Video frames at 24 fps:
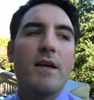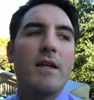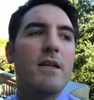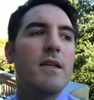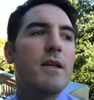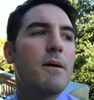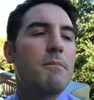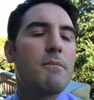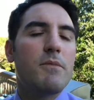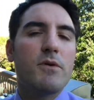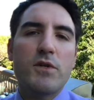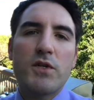
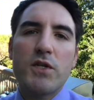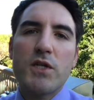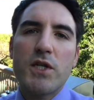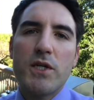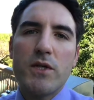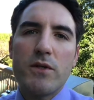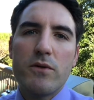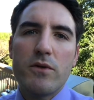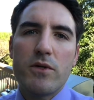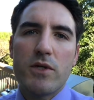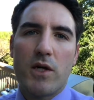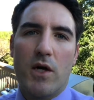Number
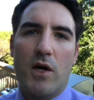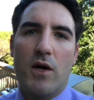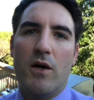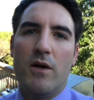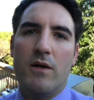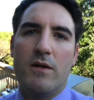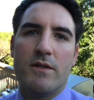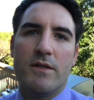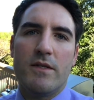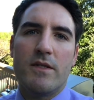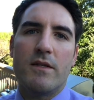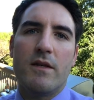two
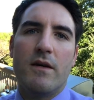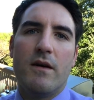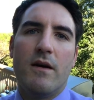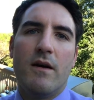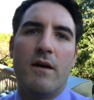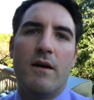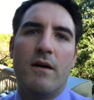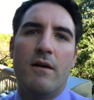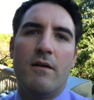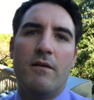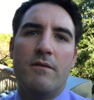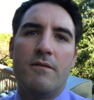cause
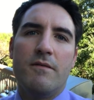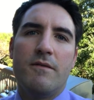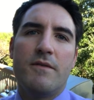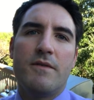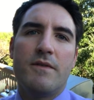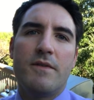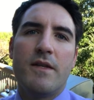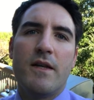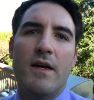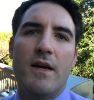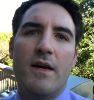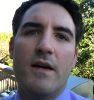of
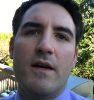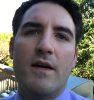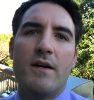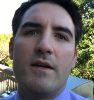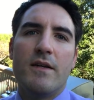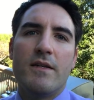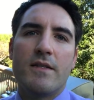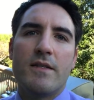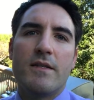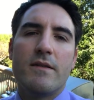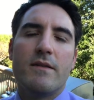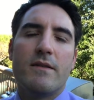
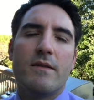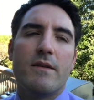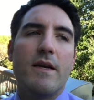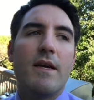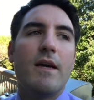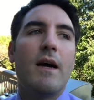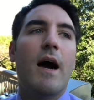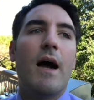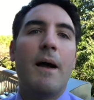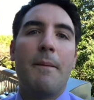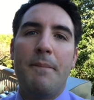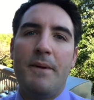uh,
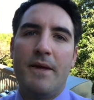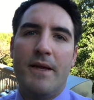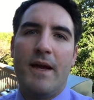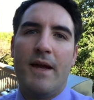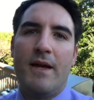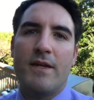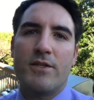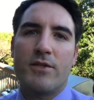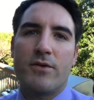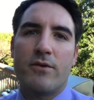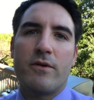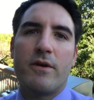
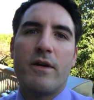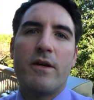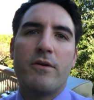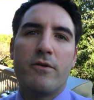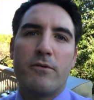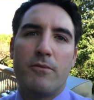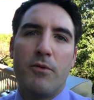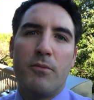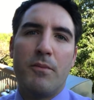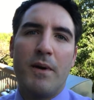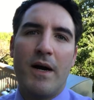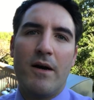IBS or
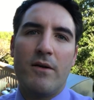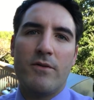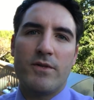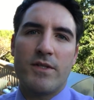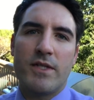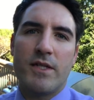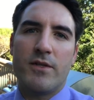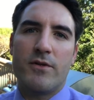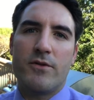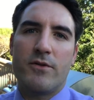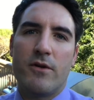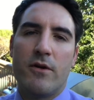irritable bowel
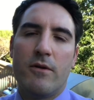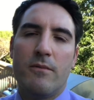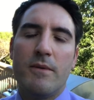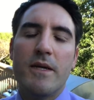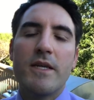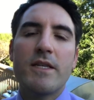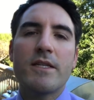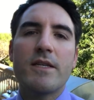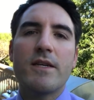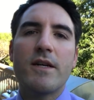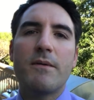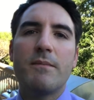syndrome
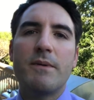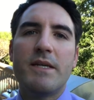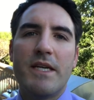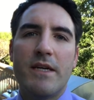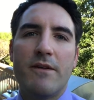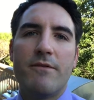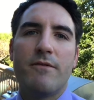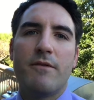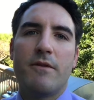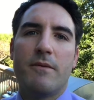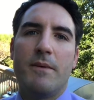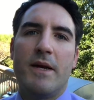is going to be
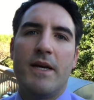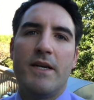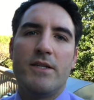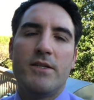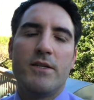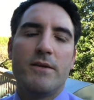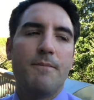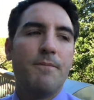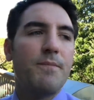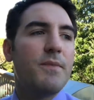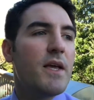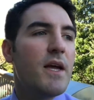
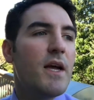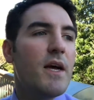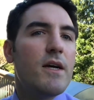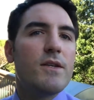inflammation.